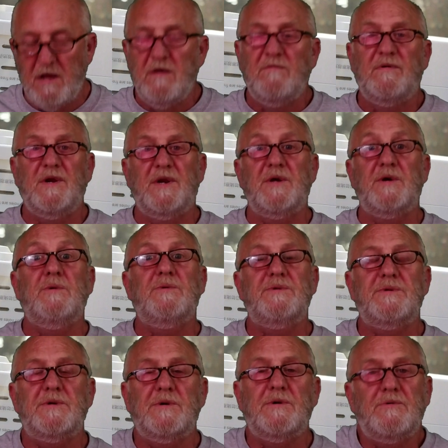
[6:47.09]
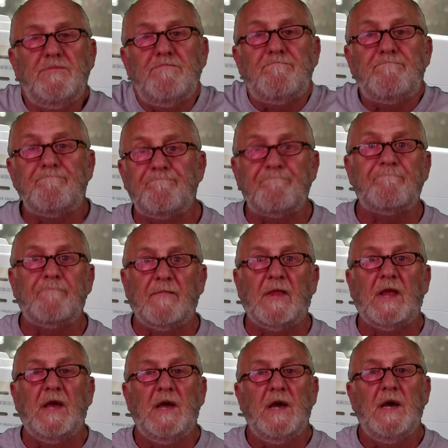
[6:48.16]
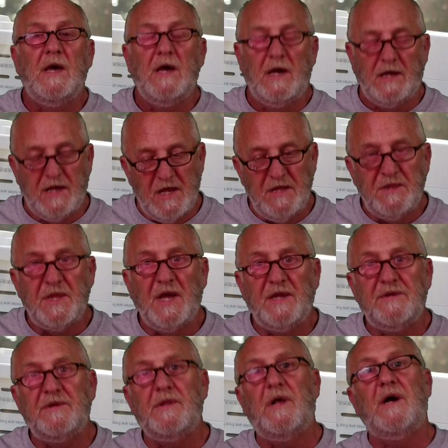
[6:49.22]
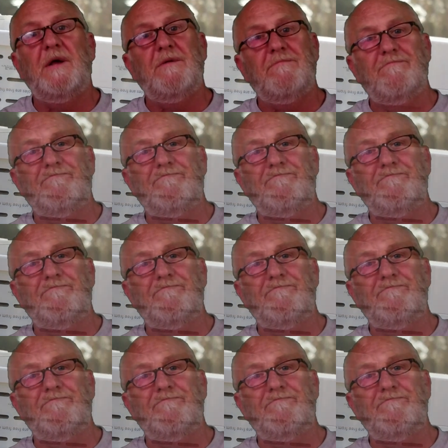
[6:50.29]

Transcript: videos. So, again, thanks a lot.